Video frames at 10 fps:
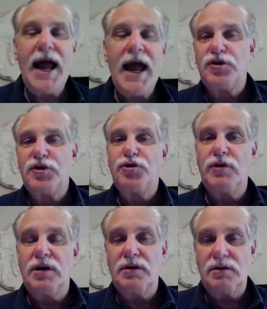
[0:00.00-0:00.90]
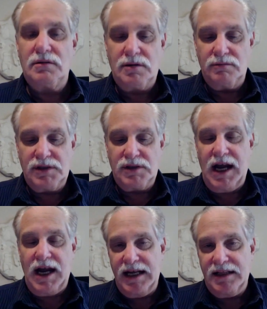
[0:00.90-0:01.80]
do you have to do to
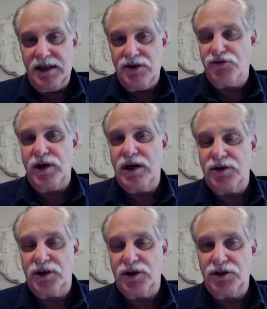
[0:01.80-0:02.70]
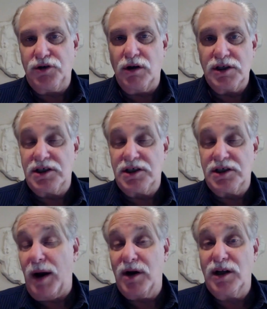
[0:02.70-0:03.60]
kind of get the injury under control? Is it
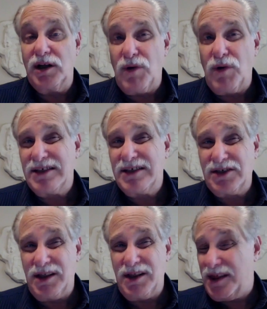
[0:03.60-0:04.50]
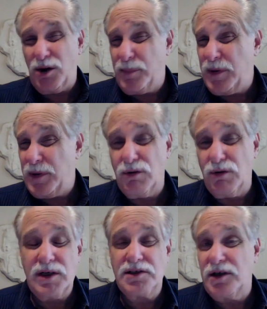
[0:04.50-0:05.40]
primarily rest and therapy,
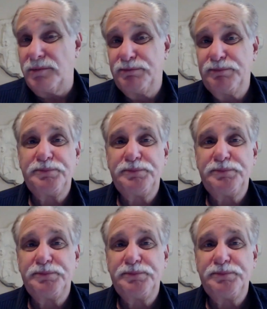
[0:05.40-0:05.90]
or what is it?